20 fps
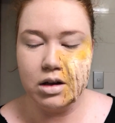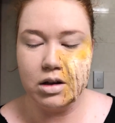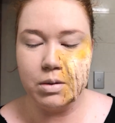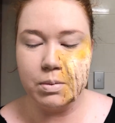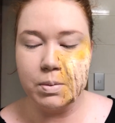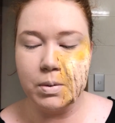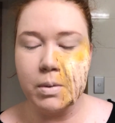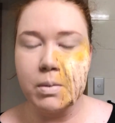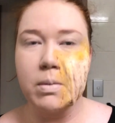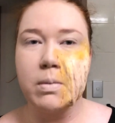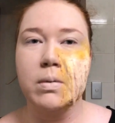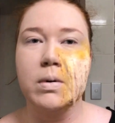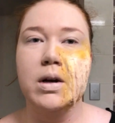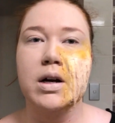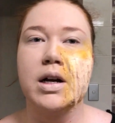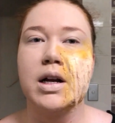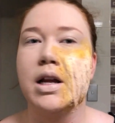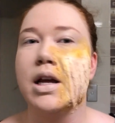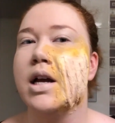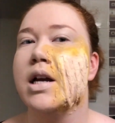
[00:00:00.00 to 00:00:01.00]
You're probably
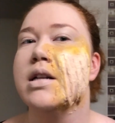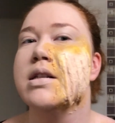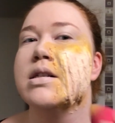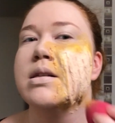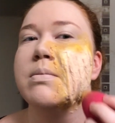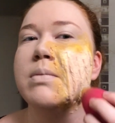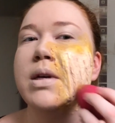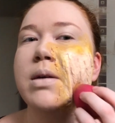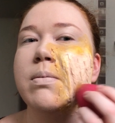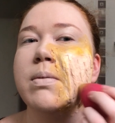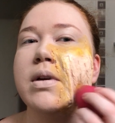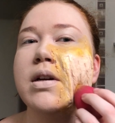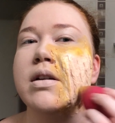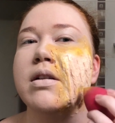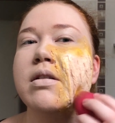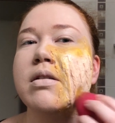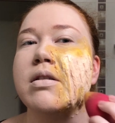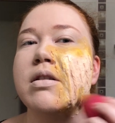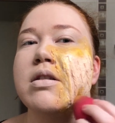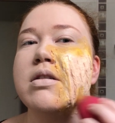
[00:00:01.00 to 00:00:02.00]
not gonna answer me,
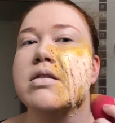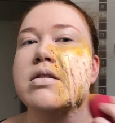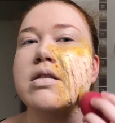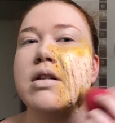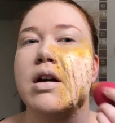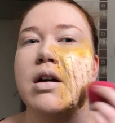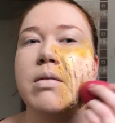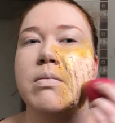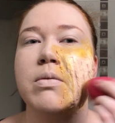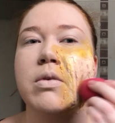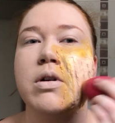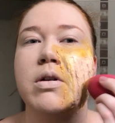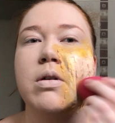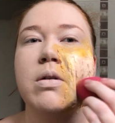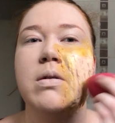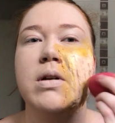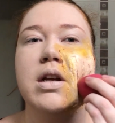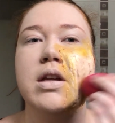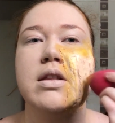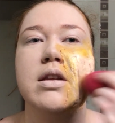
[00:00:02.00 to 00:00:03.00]
but because I'm
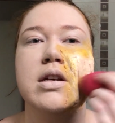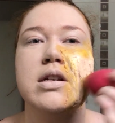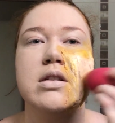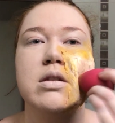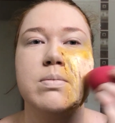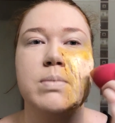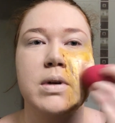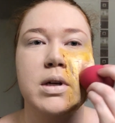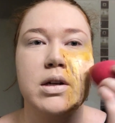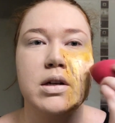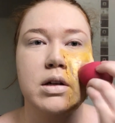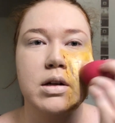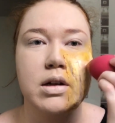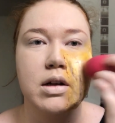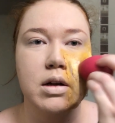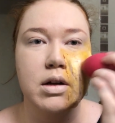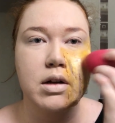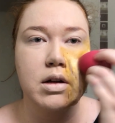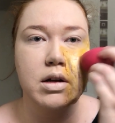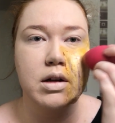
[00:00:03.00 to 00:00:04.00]
recording this, but
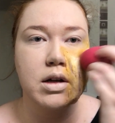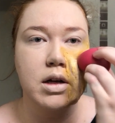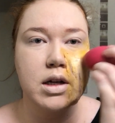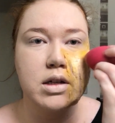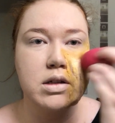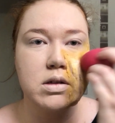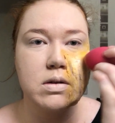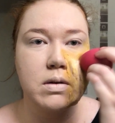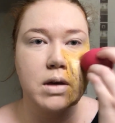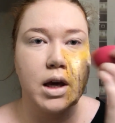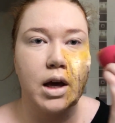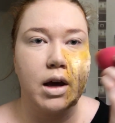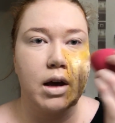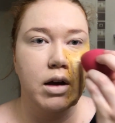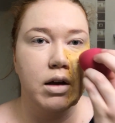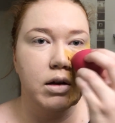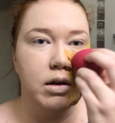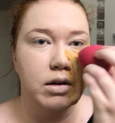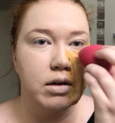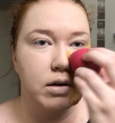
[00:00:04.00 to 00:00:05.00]
it's
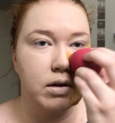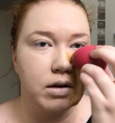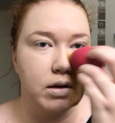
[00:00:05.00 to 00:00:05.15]
okay.